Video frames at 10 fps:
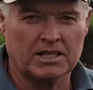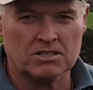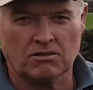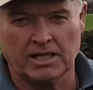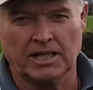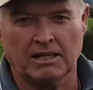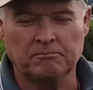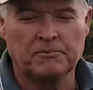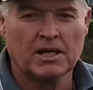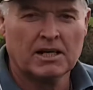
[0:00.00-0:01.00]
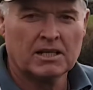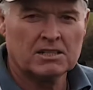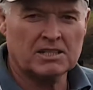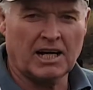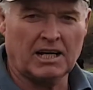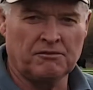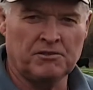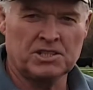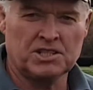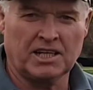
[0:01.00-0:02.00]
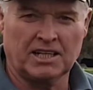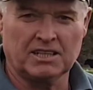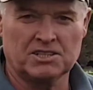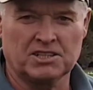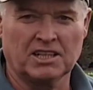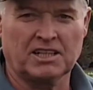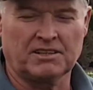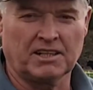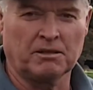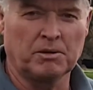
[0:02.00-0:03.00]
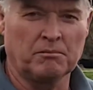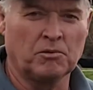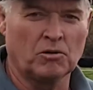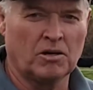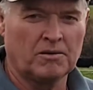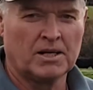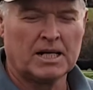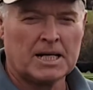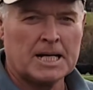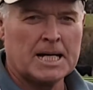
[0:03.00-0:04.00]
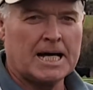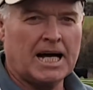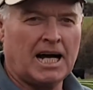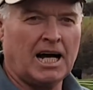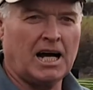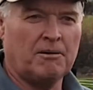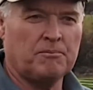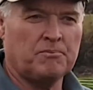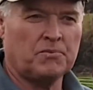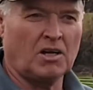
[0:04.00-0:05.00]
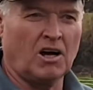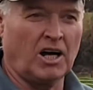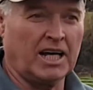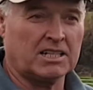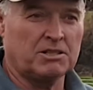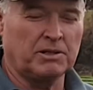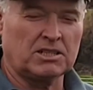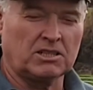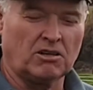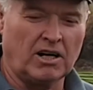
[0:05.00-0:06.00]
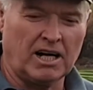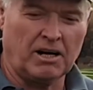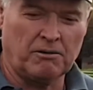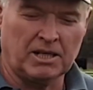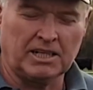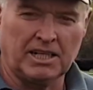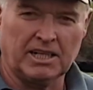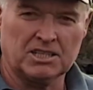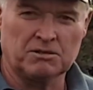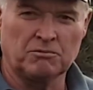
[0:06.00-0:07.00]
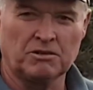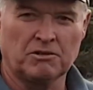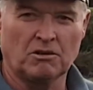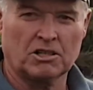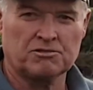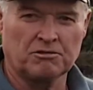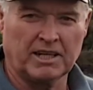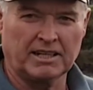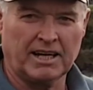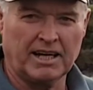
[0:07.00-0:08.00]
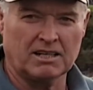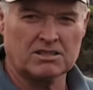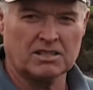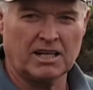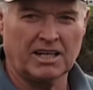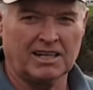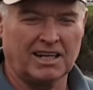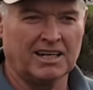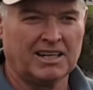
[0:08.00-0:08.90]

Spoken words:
as I started to investigate the silica thing a bit more, I actually went to Kaiao one day to get some river rocks for around the house, and